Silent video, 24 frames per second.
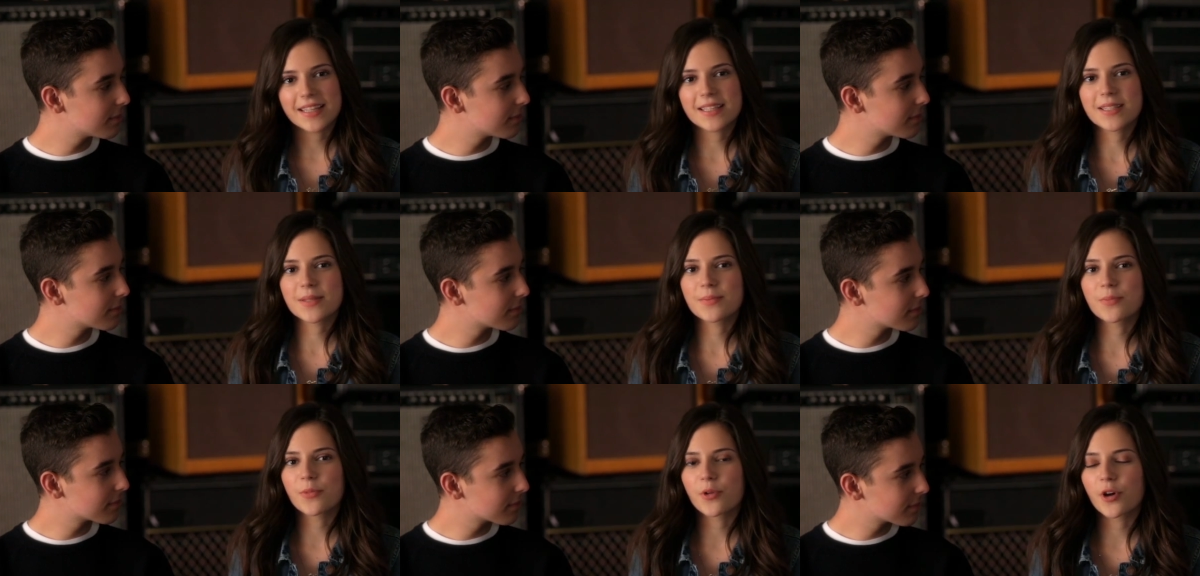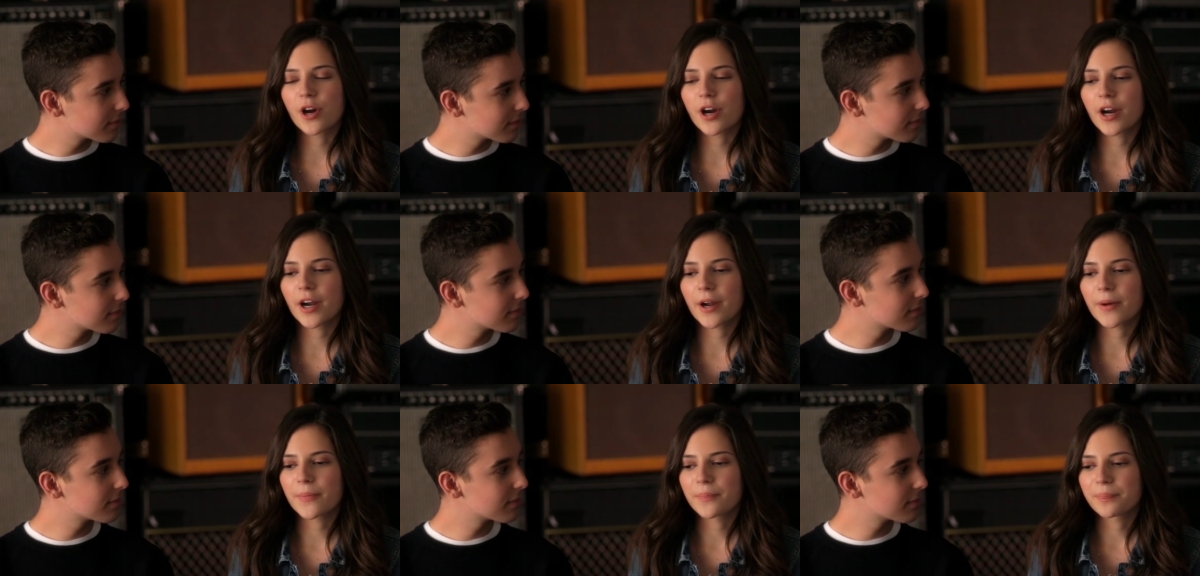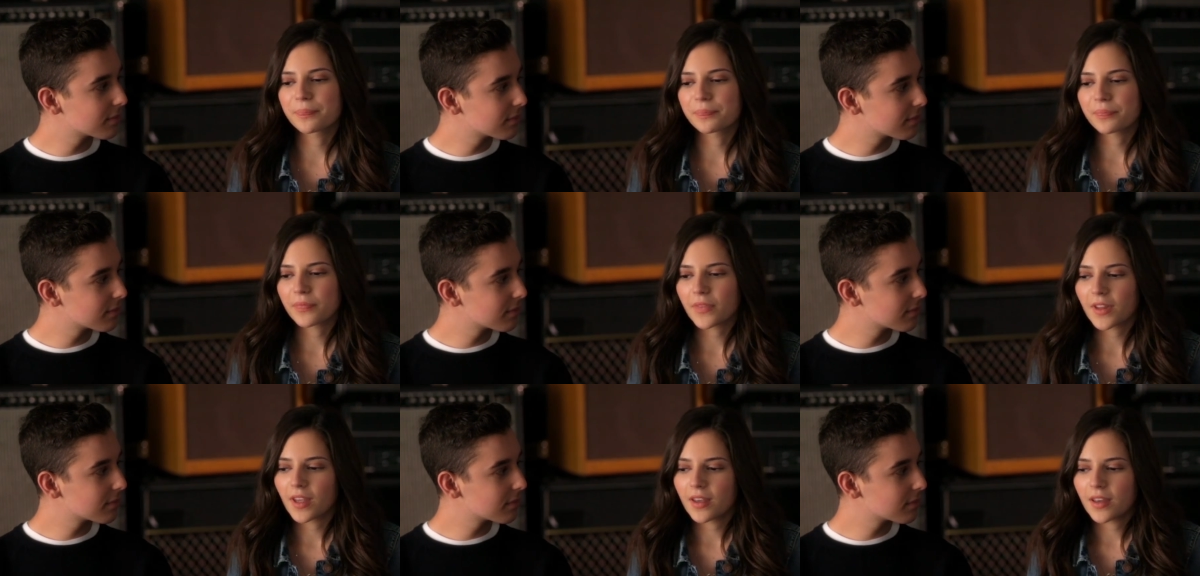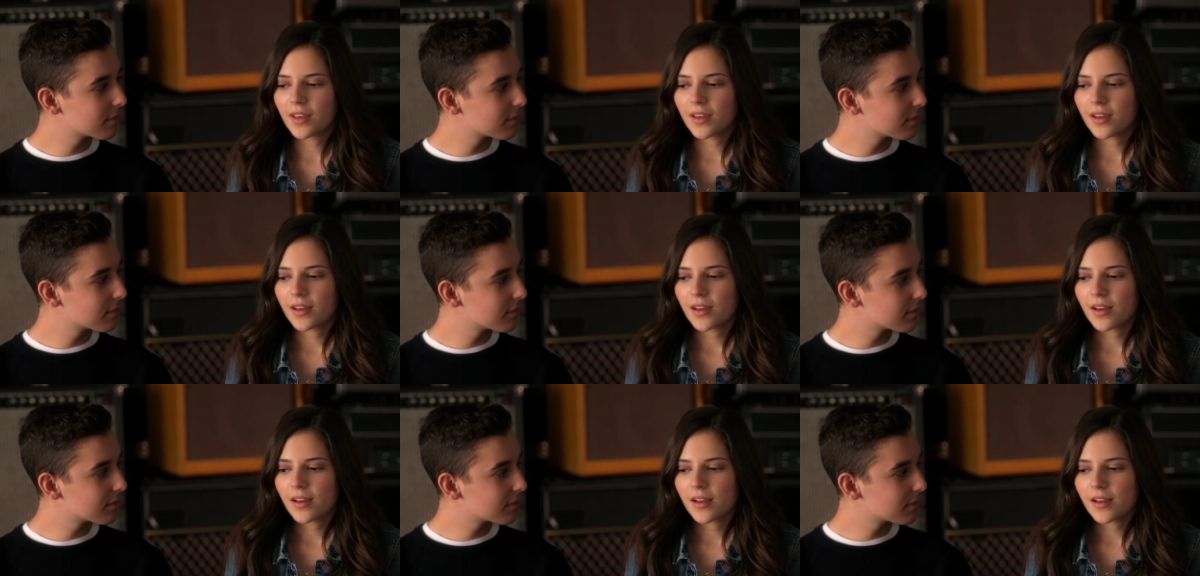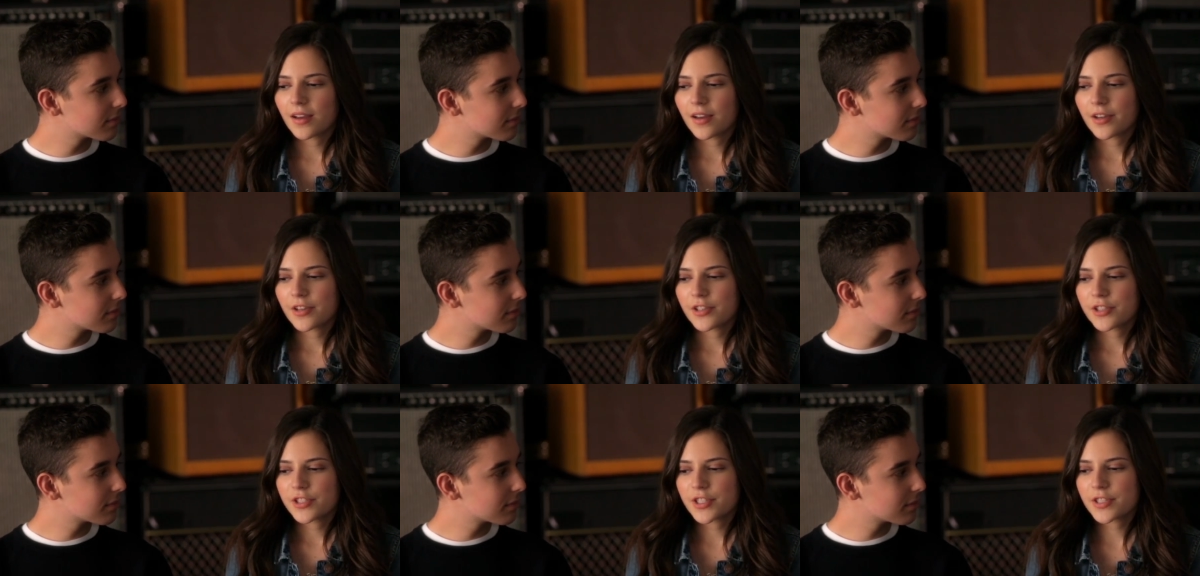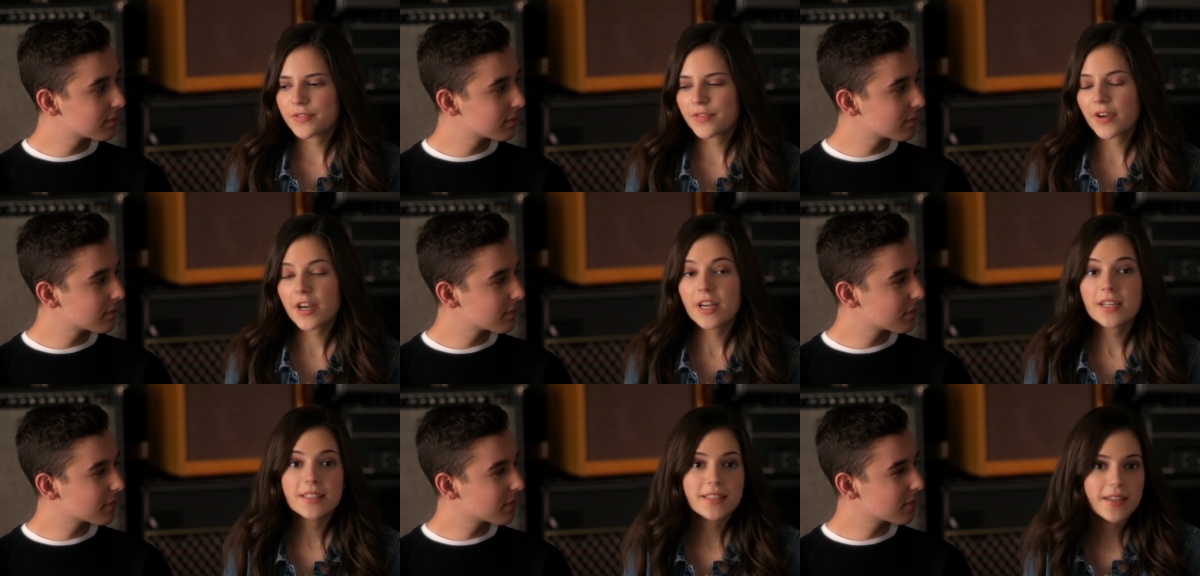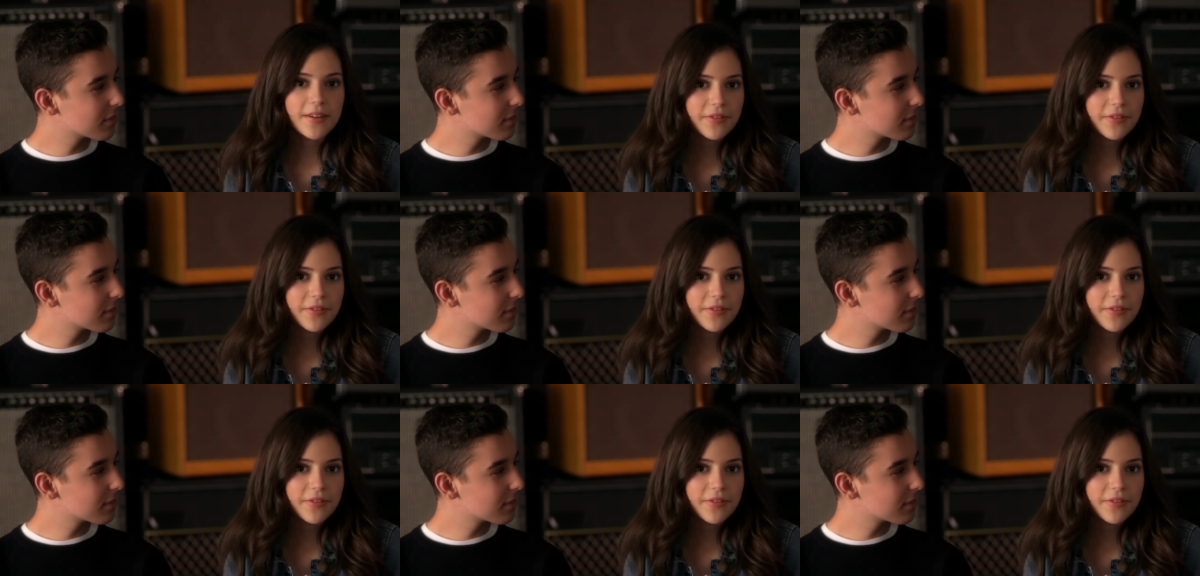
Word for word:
Speaker 1: Kit's more she's very